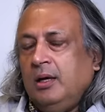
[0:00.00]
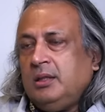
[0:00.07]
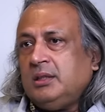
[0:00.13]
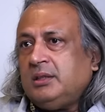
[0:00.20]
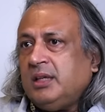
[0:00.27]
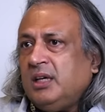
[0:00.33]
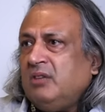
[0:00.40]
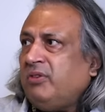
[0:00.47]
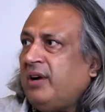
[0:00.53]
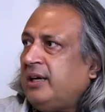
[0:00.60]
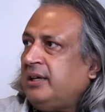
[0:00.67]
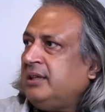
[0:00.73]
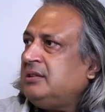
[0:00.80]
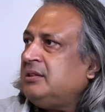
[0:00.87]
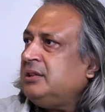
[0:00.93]
The third
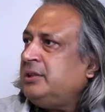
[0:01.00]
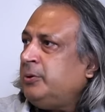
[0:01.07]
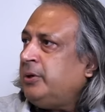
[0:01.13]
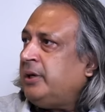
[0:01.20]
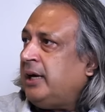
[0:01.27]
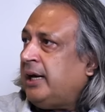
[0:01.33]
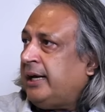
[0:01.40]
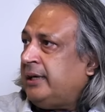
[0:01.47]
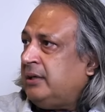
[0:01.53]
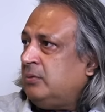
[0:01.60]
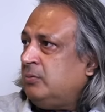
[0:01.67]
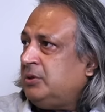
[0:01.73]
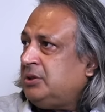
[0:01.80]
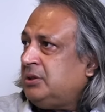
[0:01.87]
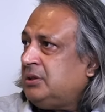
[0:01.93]
factor is the Durand Line,
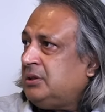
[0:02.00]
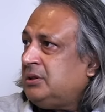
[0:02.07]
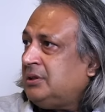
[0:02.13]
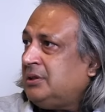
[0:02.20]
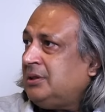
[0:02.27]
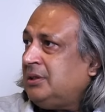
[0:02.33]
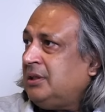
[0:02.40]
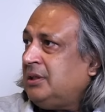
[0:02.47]
which is